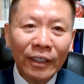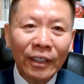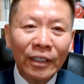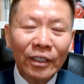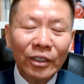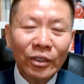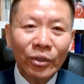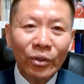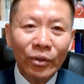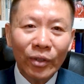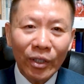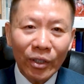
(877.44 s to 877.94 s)

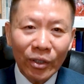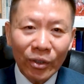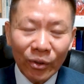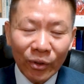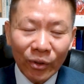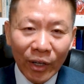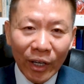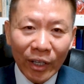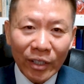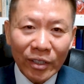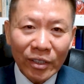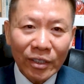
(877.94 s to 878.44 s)
to the
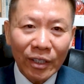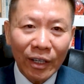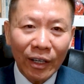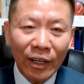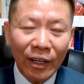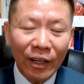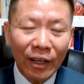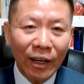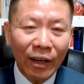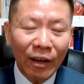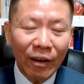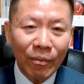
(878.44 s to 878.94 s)
U.S.
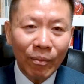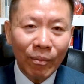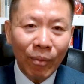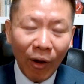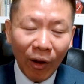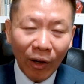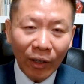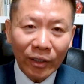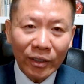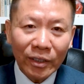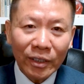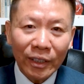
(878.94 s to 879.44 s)

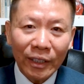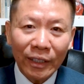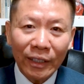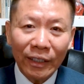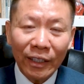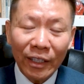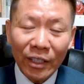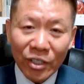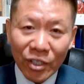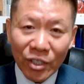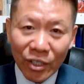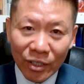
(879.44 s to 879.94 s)
Policy
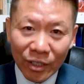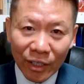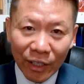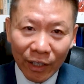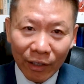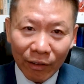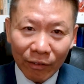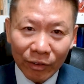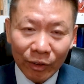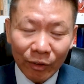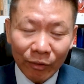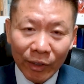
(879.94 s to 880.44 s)

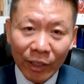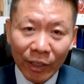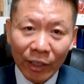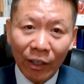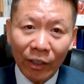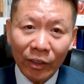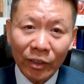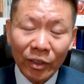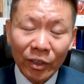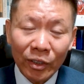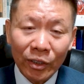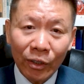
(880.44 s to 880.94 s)
initiatives. We
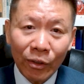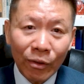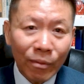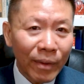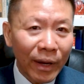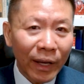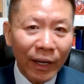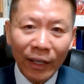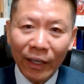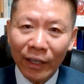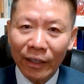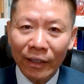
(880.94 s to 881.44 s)
got so
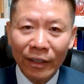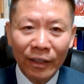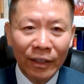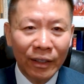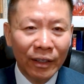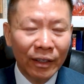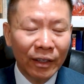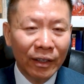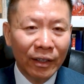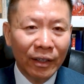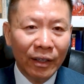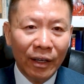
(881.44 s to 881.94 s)
many
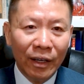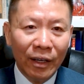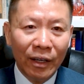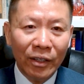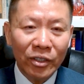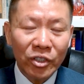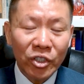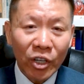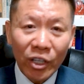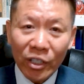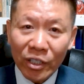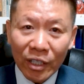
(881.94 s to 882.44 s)

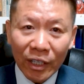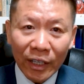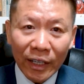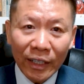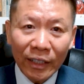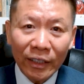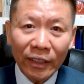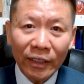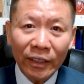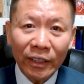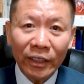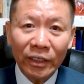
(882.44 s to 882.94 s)
church
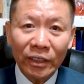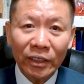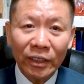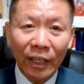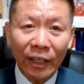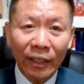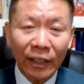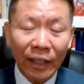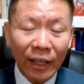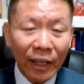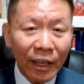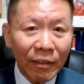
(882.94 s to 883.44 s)
leaders
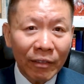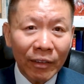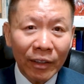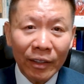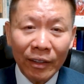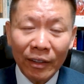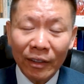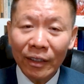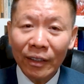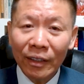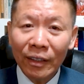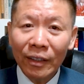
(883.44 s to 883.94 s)
and
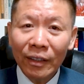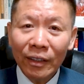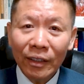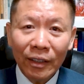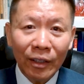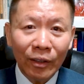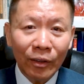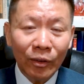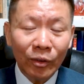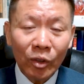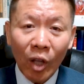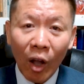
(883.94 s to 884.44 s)
even
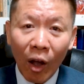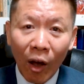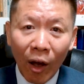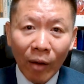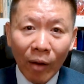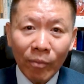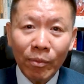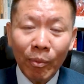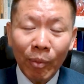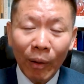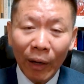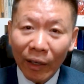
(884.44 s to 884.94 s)

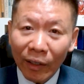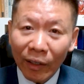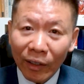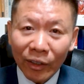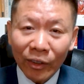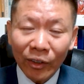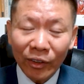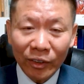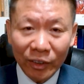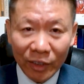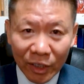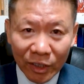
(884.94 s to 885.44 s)
top
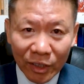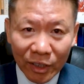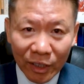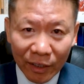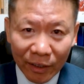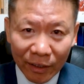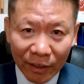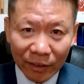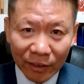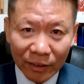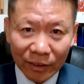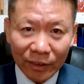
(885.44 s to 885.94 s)
political
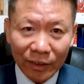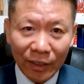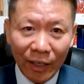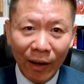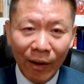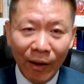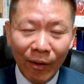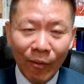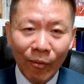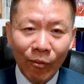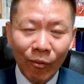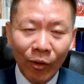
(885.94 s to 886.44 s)
dissidents
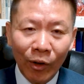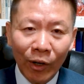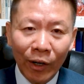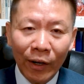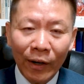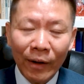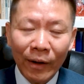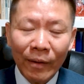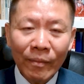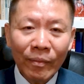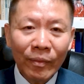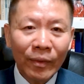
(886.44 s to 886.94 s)

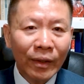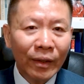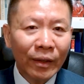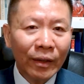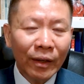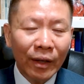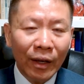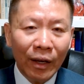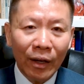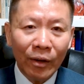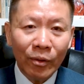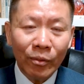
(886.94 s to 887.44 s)
were
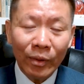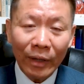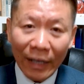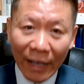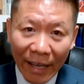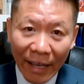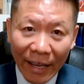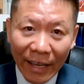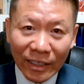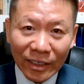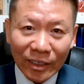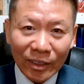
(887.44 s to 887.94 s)

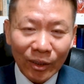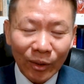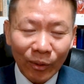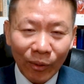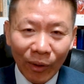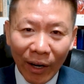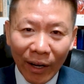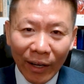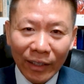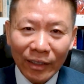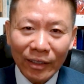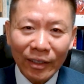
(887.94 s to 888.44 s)
released,
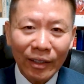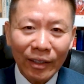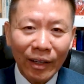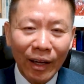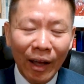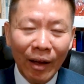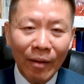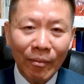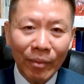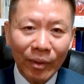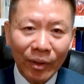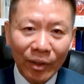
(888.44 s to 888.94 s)
right?
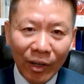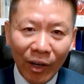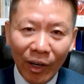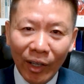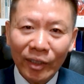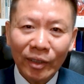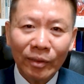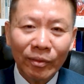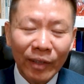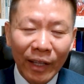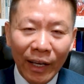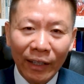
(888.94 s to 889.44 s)

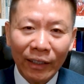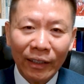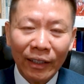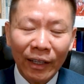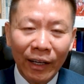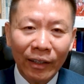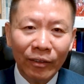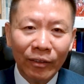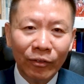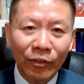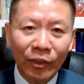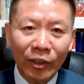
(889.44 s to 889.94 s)
Because of that
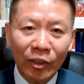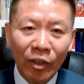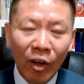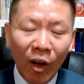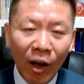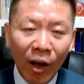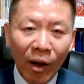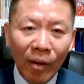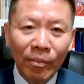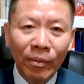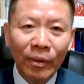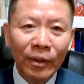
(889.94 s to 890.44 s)
kind of a
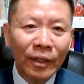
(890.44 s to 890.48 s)
top